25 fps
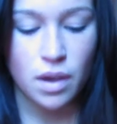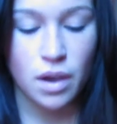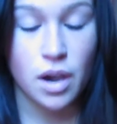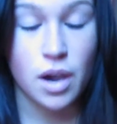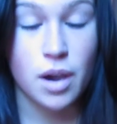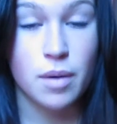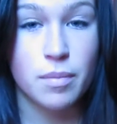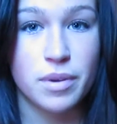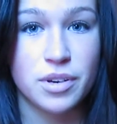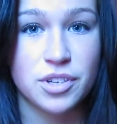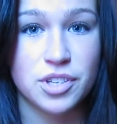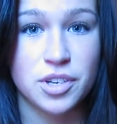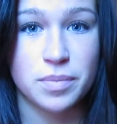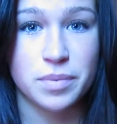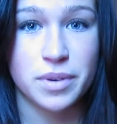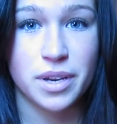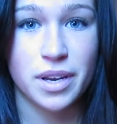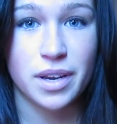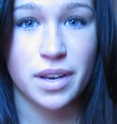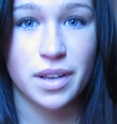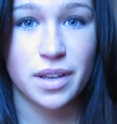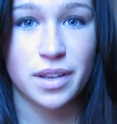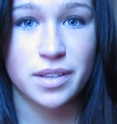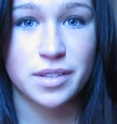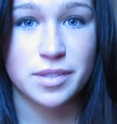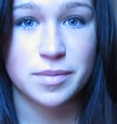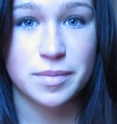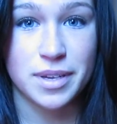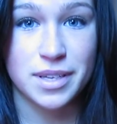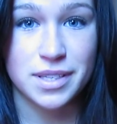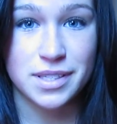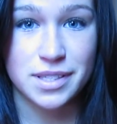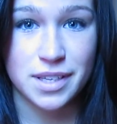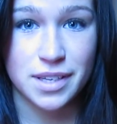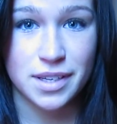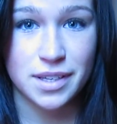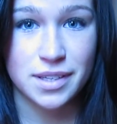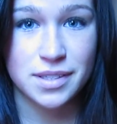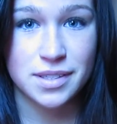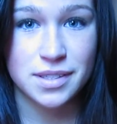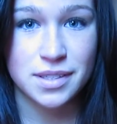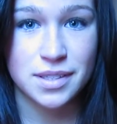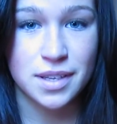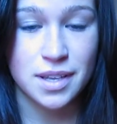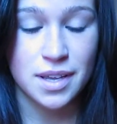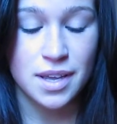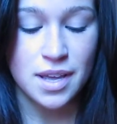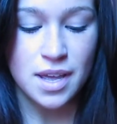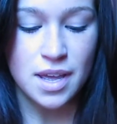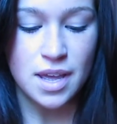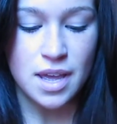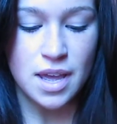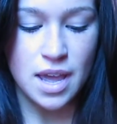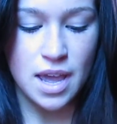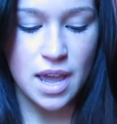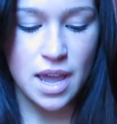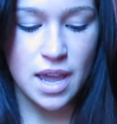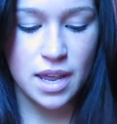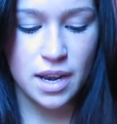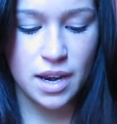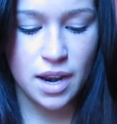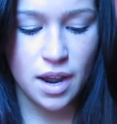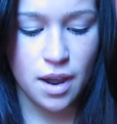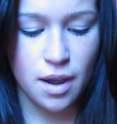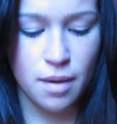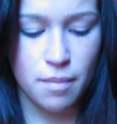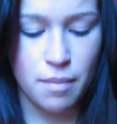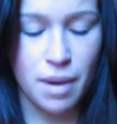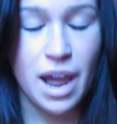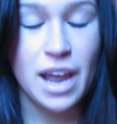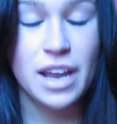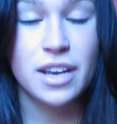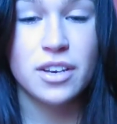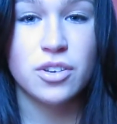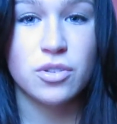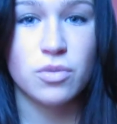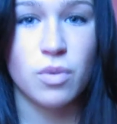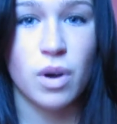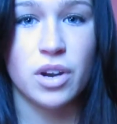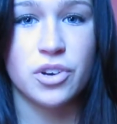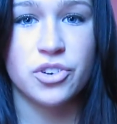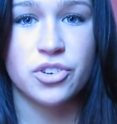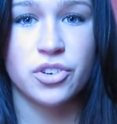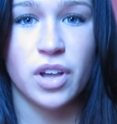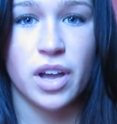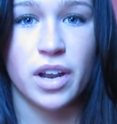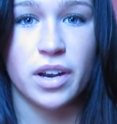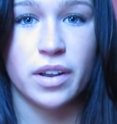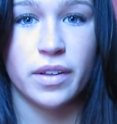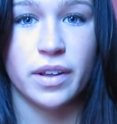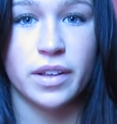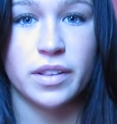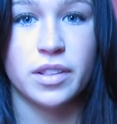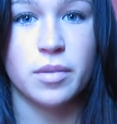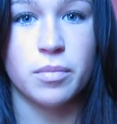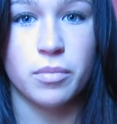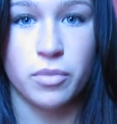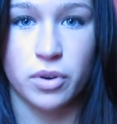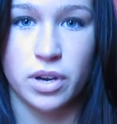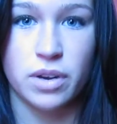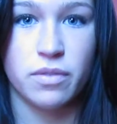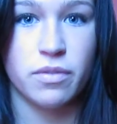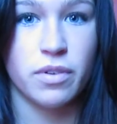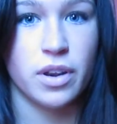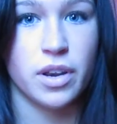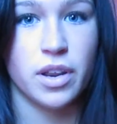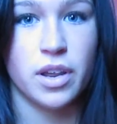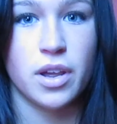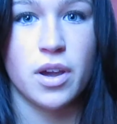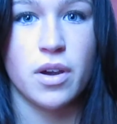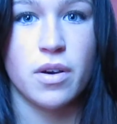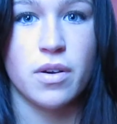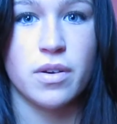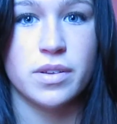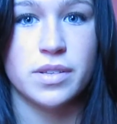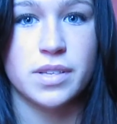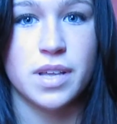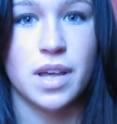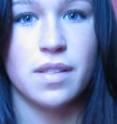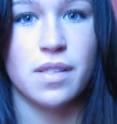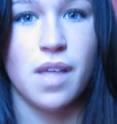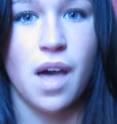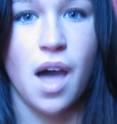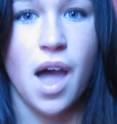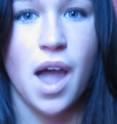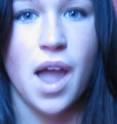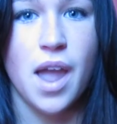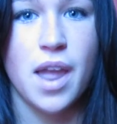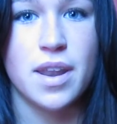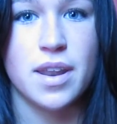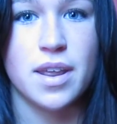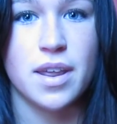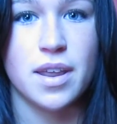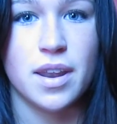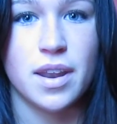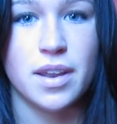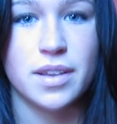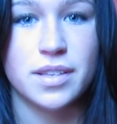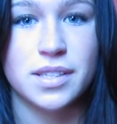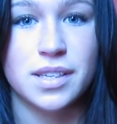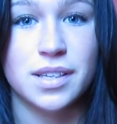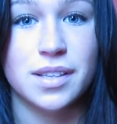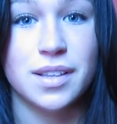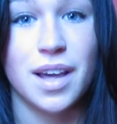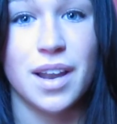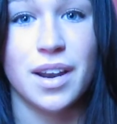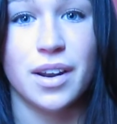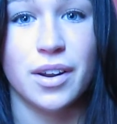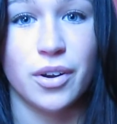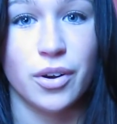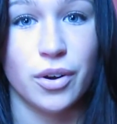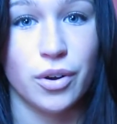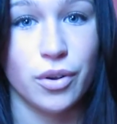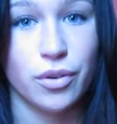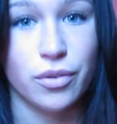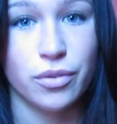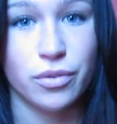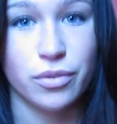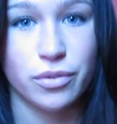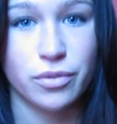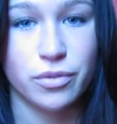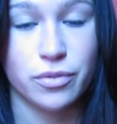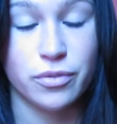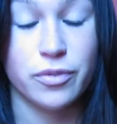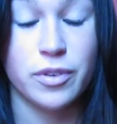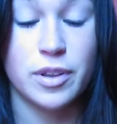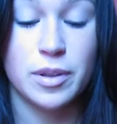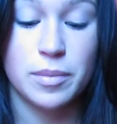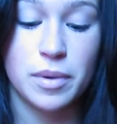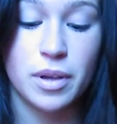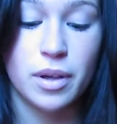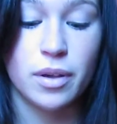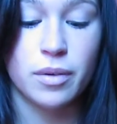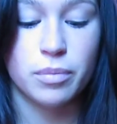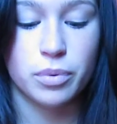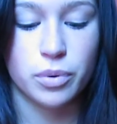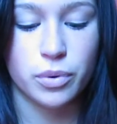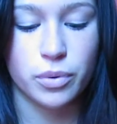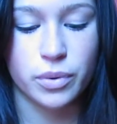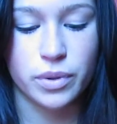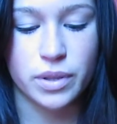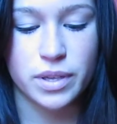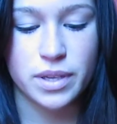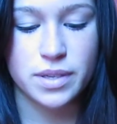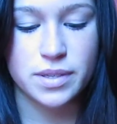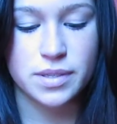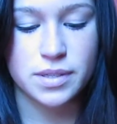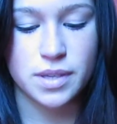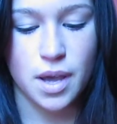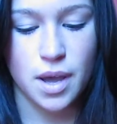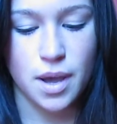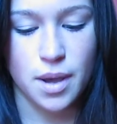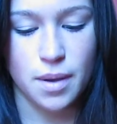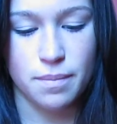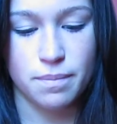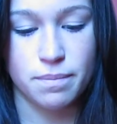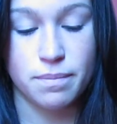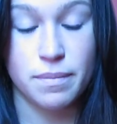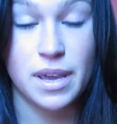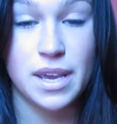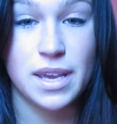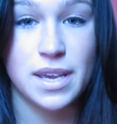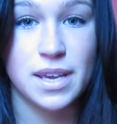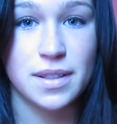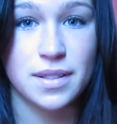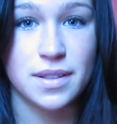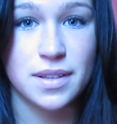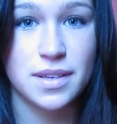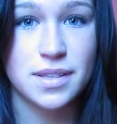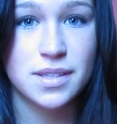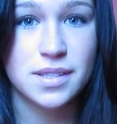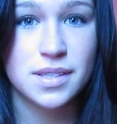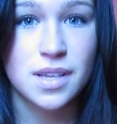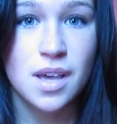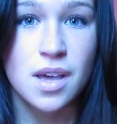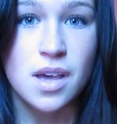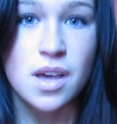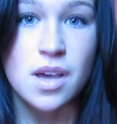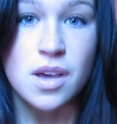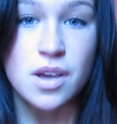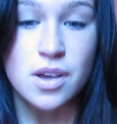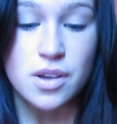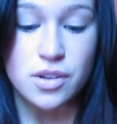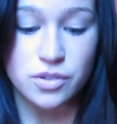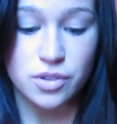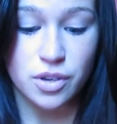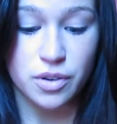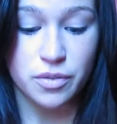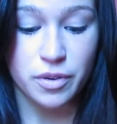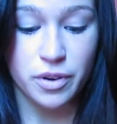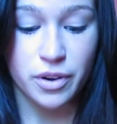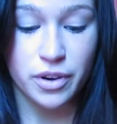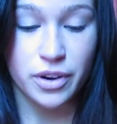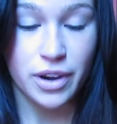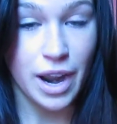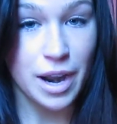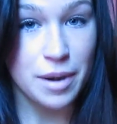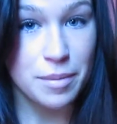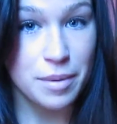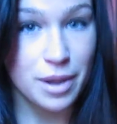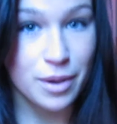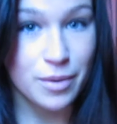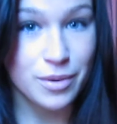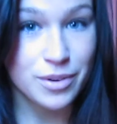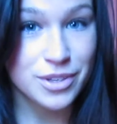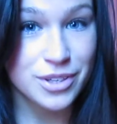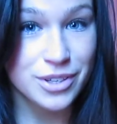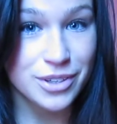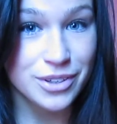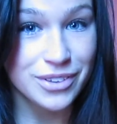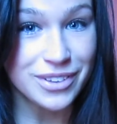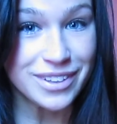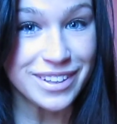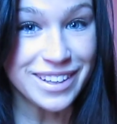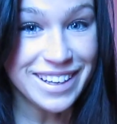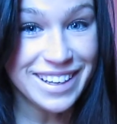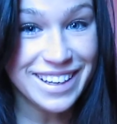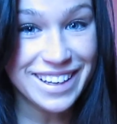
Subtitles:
My ship date is May 6th. And I do watch a lot of like the Marine videos online, and I see a lot of female poolies making these. So I figured I'd make one too.